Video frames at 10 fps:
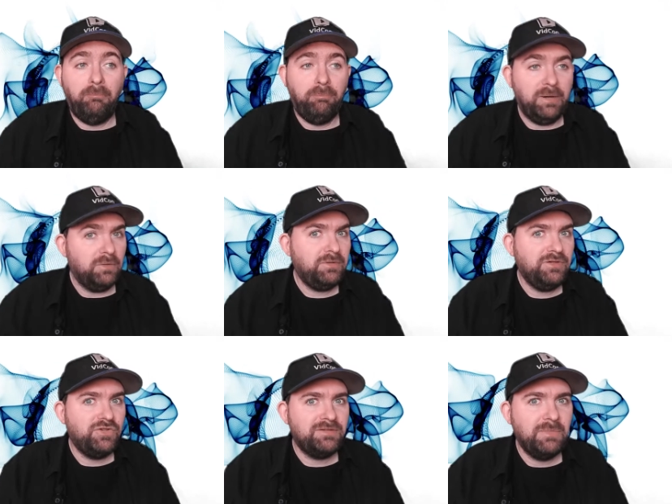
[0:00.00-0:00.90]
barely
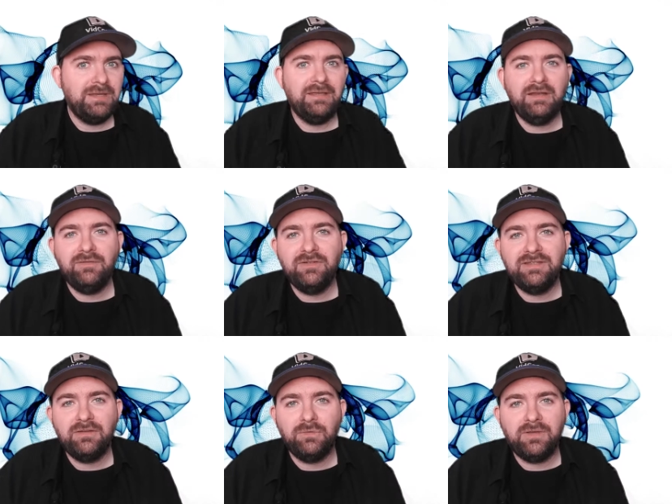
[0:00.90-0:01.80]
just make it every
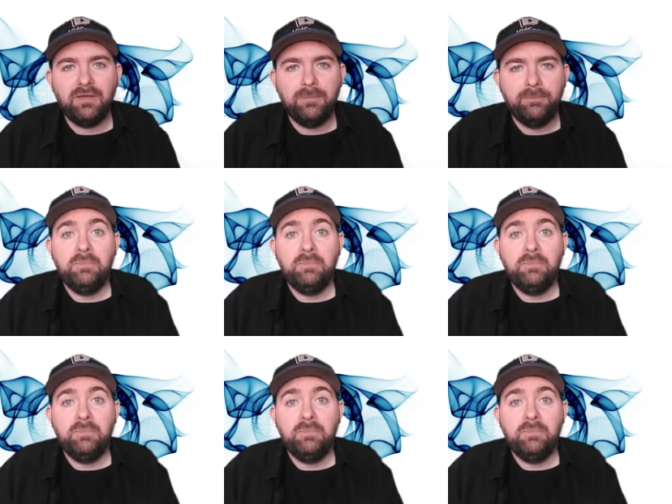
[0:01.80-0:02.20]
single time